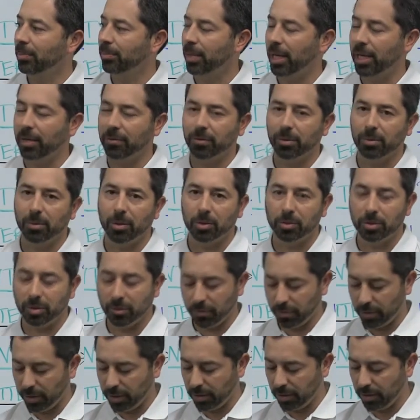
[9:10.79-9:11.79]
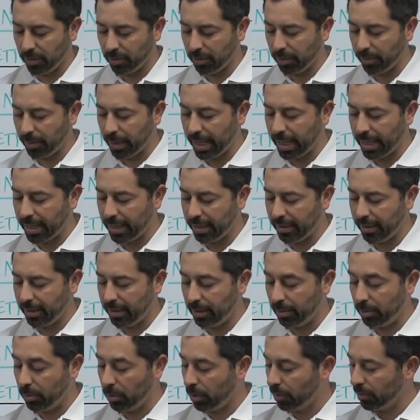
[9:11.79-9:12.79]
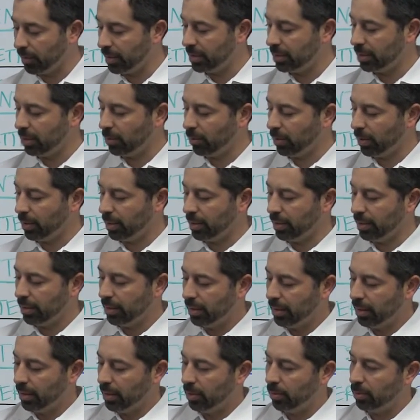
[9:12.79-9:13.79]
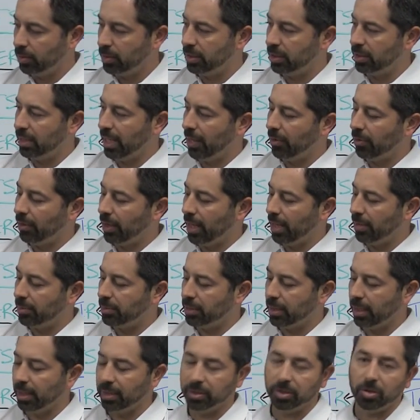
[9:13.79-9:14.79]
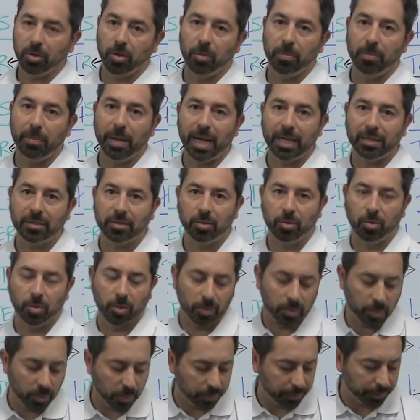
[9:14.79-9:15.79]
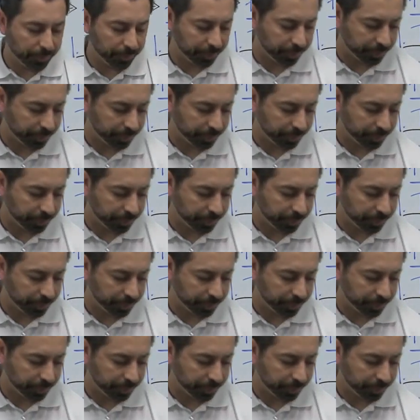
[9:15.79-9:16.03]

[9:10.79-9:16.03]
Pain-free motion for your lower back. And then the more recent one, which is now on Amazon, is called Back to Normal.